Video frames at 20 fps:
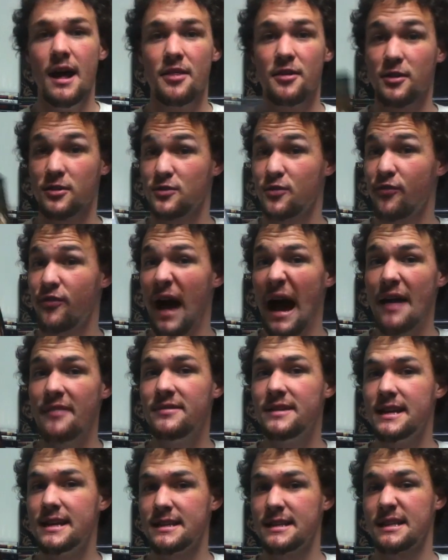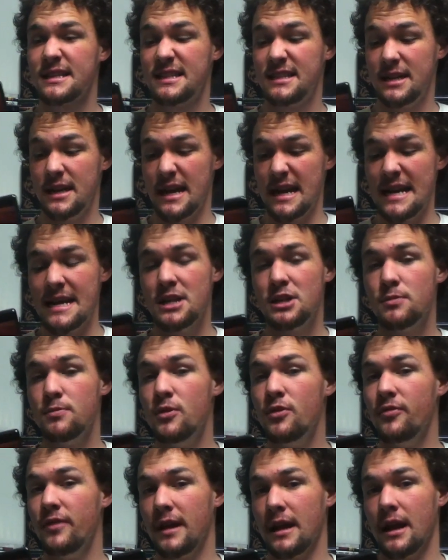There's 5 discs to each
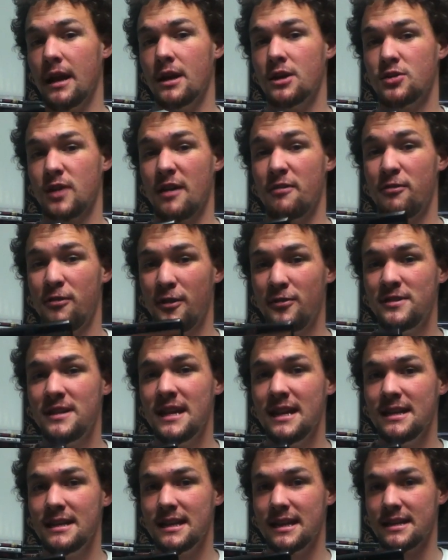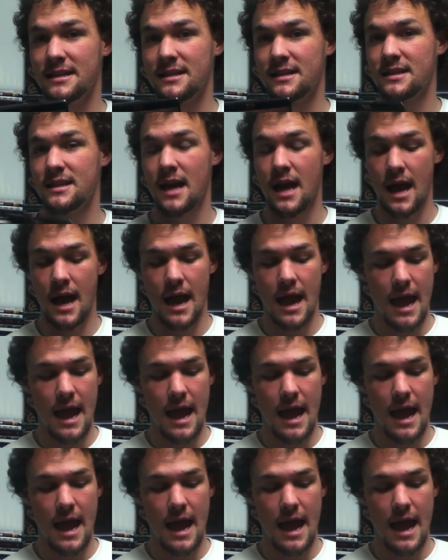movie. So I have 15 discs.